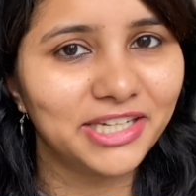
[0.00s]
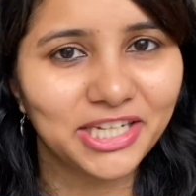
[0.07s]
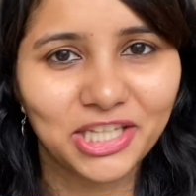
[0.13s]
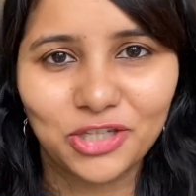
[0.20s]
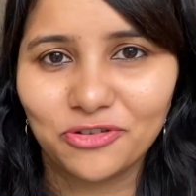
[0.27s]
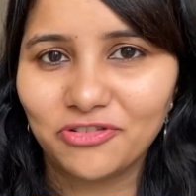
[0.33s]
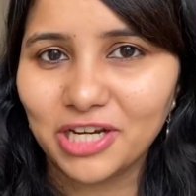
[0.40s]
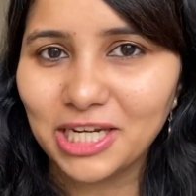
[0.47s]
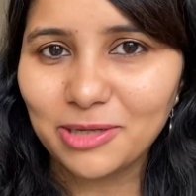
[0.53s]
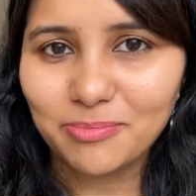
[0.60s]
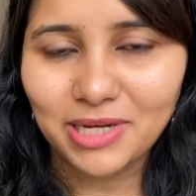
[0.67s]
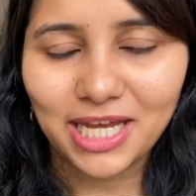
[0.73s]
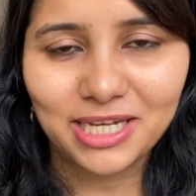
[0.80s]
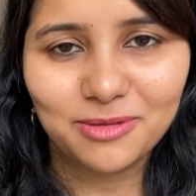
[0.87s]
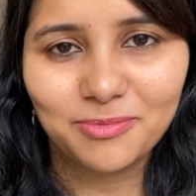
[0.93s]
getting your funding
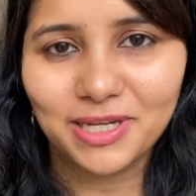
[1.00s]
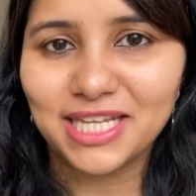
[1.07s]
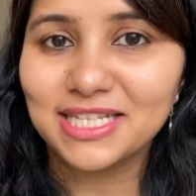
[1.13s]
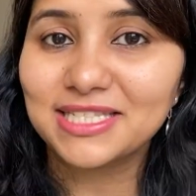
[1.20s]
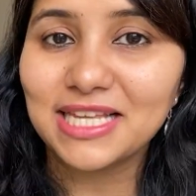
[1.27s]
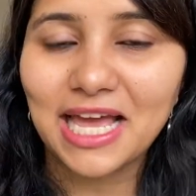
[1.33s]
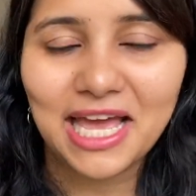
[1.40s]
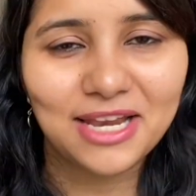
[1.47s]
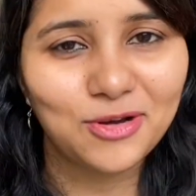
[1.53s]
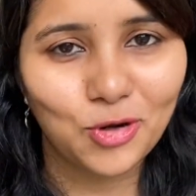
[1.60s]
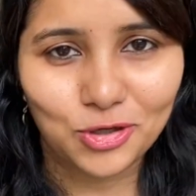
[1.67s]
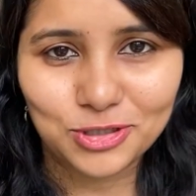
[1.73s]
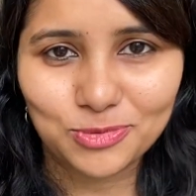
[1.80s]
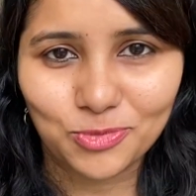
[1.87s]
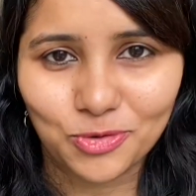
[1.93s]
plan in place, and
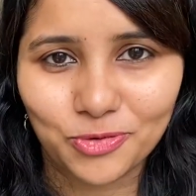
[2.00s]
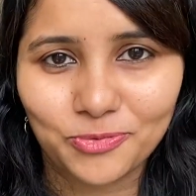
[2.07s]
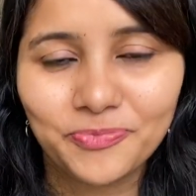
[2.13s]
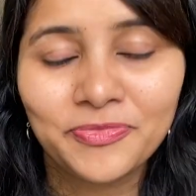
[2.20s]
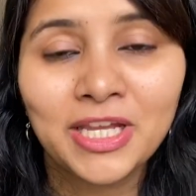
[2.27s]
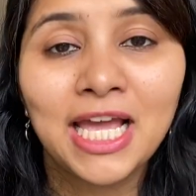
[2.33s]
lots more.